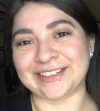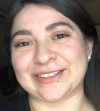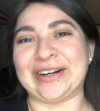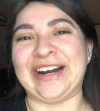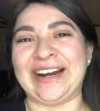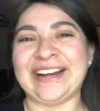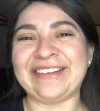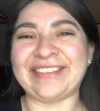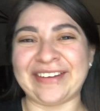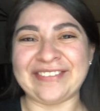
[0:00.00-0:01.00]
store
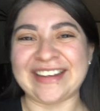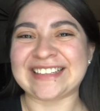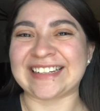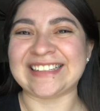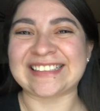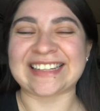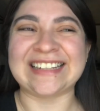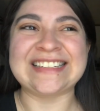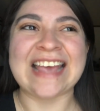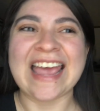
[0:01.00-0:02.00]
if that makes any
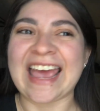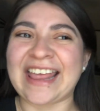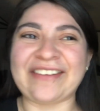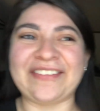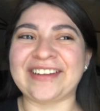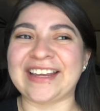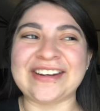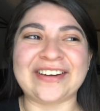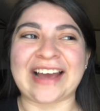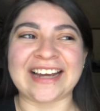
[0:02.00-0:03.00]
sense and we were like
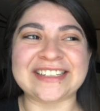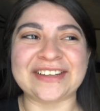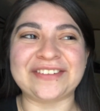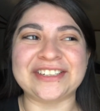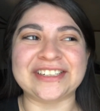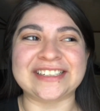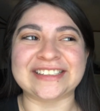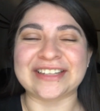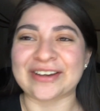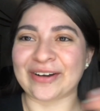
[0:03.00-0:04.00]
no actually we should
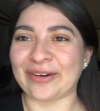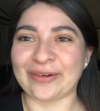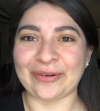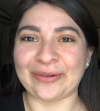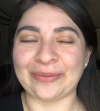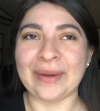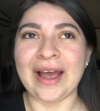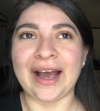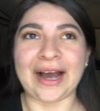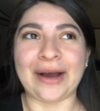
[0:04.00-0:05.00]
just go home
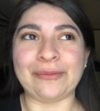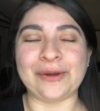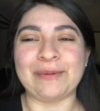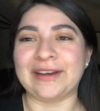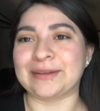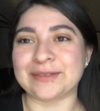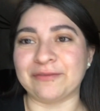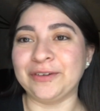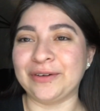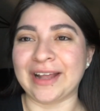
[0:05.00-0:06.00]
um, we picked up some
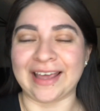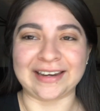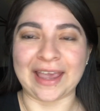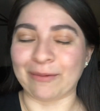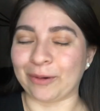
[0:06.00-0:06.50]
food and came